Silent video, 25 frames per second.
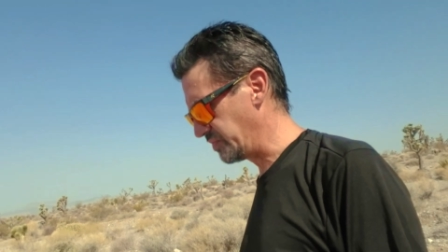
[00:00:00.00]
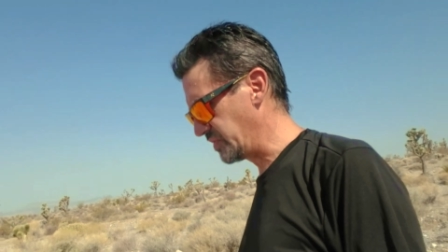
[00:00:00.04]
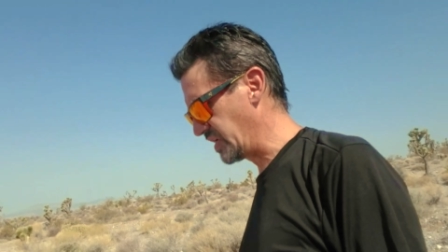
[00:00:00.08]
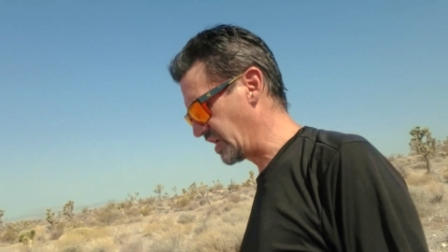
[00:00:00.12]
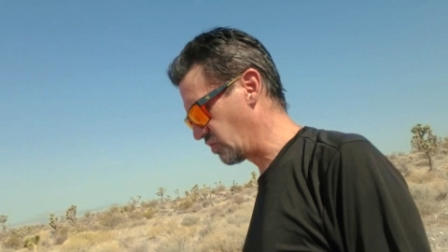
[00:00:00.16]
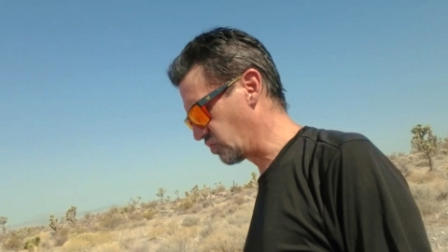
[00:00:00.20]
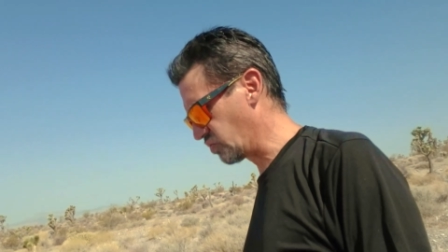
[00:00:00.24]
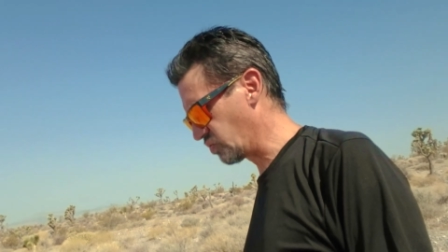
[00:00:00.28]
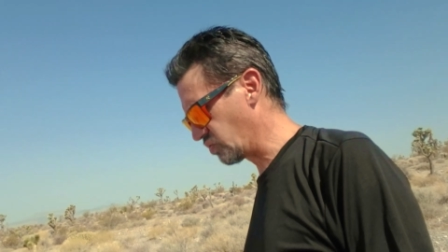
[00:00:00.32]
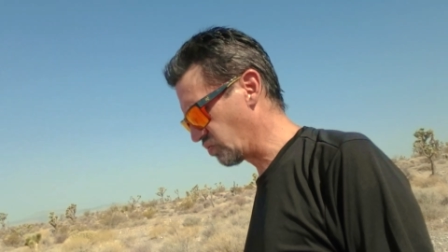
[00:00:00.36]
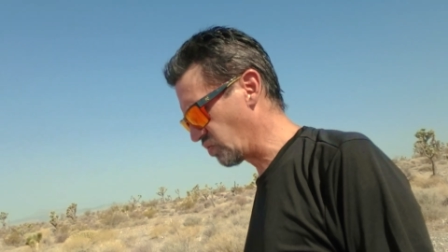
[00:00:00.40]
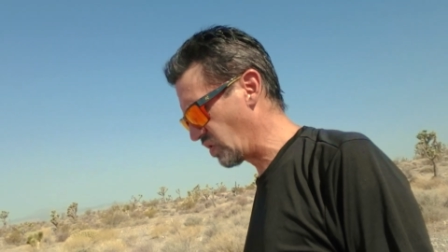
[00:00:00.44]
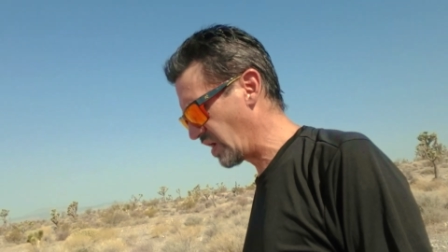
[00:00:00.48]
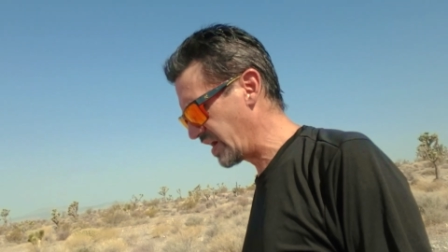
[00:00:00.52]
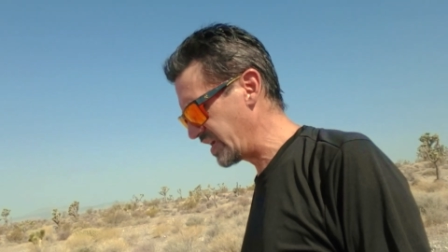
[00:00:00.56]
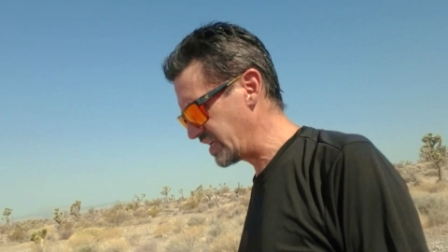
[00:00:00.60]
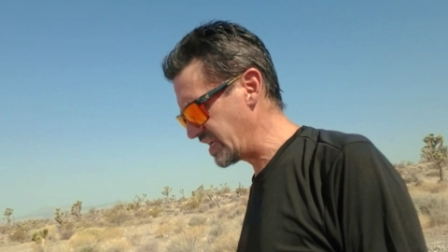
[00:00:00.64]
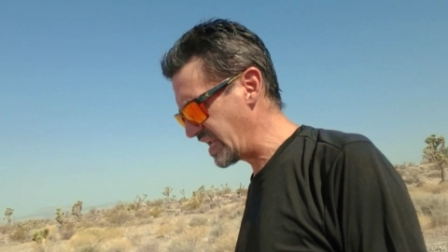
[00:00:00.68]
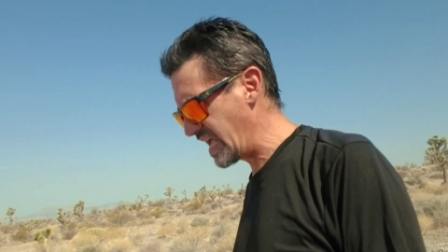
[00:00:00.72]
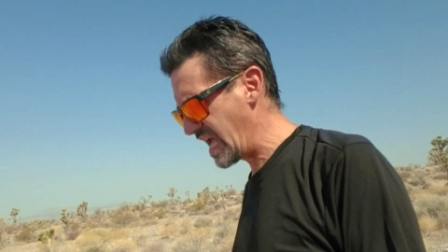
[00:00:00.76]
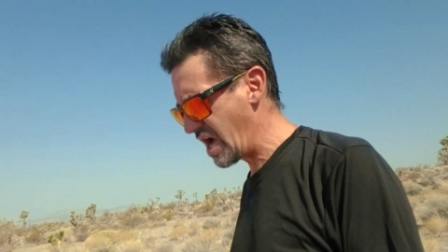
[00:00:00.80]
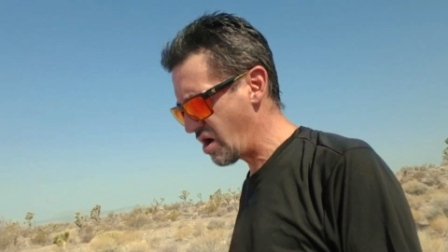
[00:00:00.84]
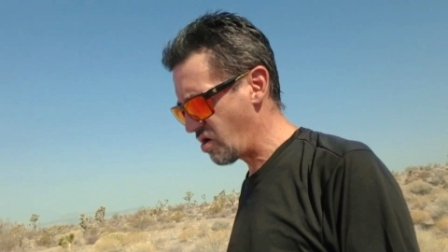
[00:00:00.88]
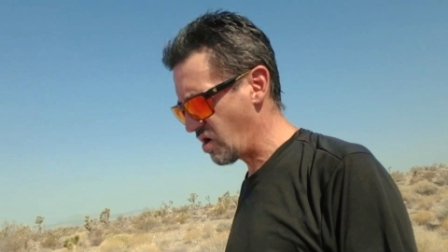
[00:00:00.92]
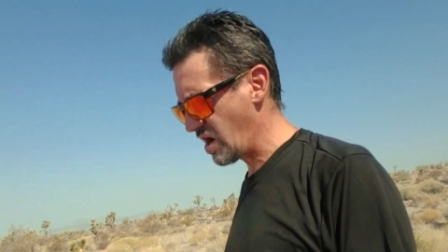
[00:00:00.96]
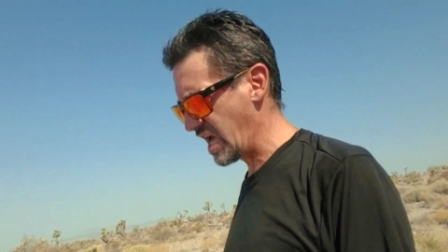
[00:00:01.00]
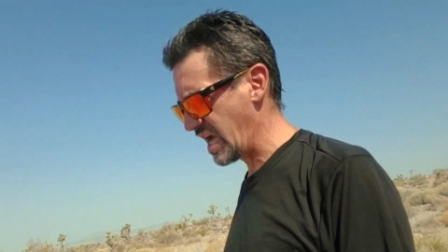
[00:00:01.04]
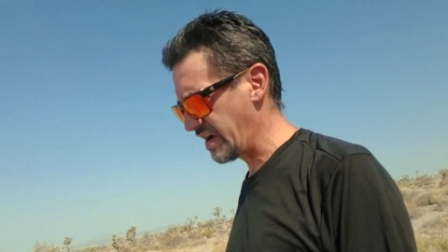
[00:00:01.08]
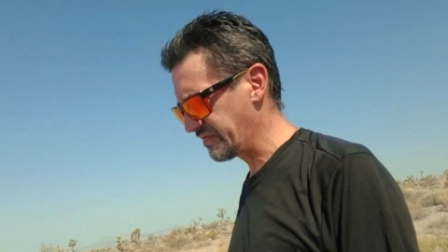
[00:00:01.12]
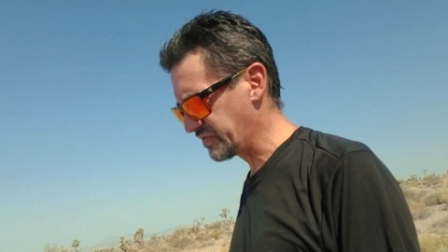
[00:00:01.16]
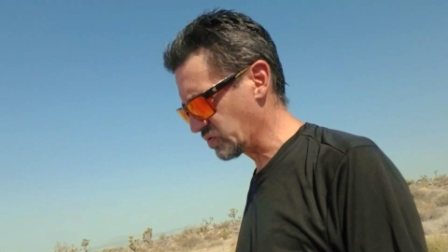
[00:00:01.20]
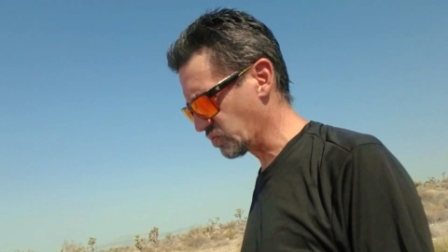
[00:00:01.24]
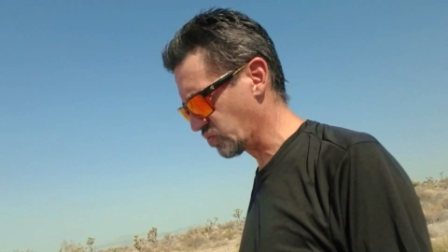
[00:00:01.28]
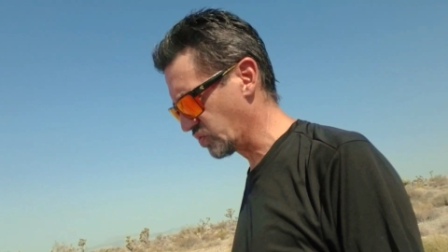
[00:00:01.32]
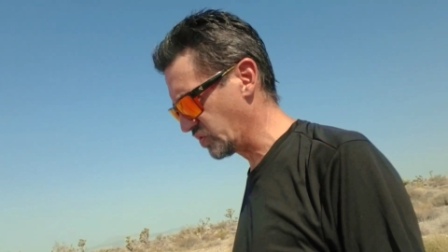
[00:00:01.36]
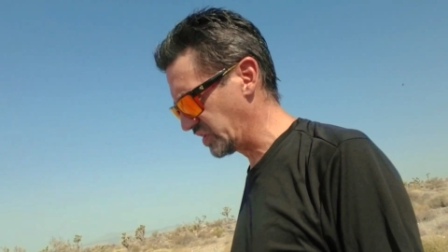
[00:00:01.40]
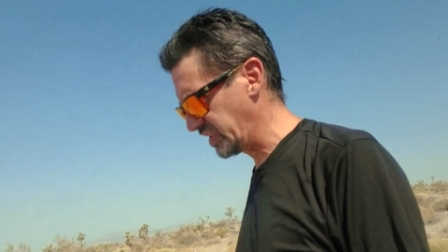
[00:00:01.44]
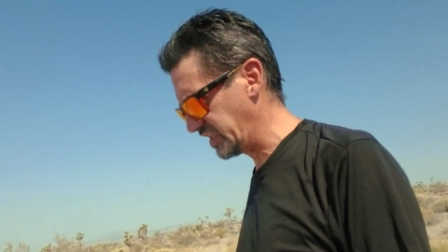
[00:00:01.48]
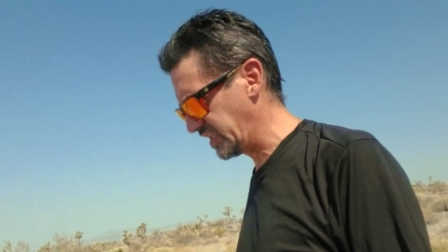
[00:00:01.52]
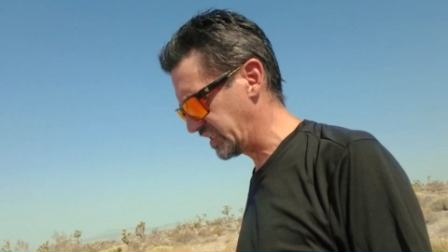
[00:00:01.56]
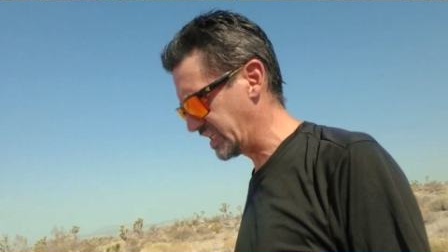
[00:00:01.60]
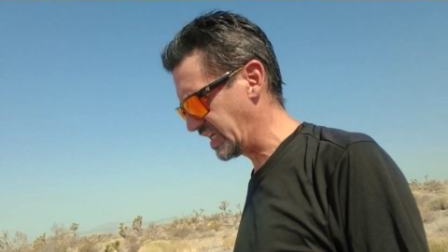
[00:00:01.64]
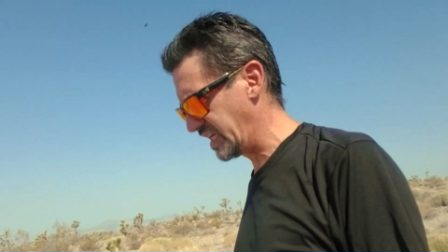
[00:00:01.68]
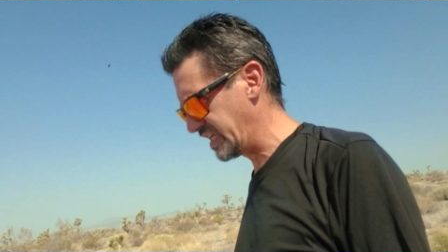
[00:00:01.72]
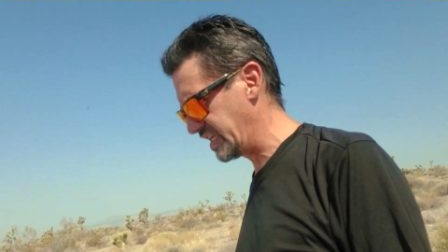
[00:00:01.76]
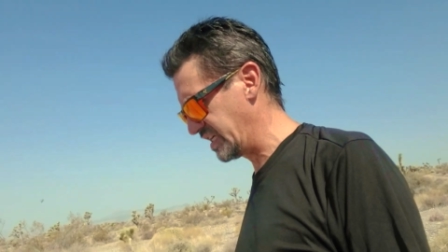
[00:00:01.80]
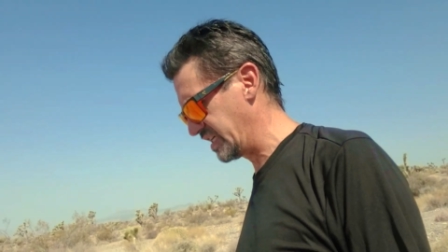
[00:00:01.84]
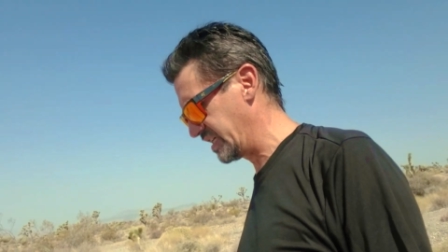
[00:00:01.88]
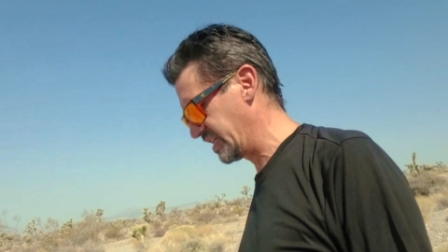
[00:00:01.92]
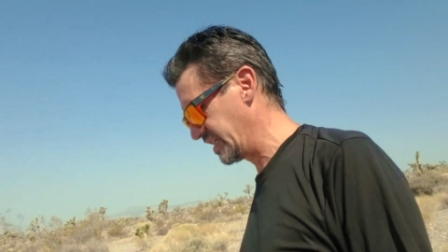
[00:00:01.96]
Now, right now I have to really
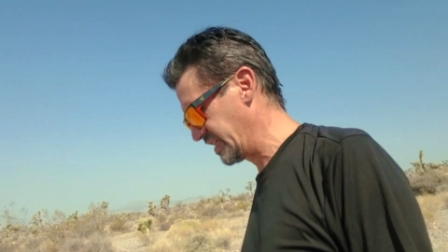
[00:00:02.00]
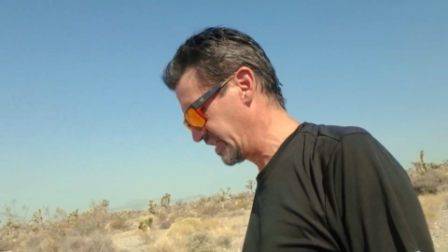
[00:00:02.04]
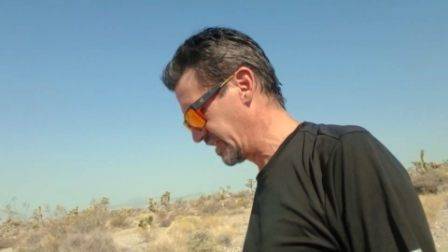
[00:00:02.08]
kind of,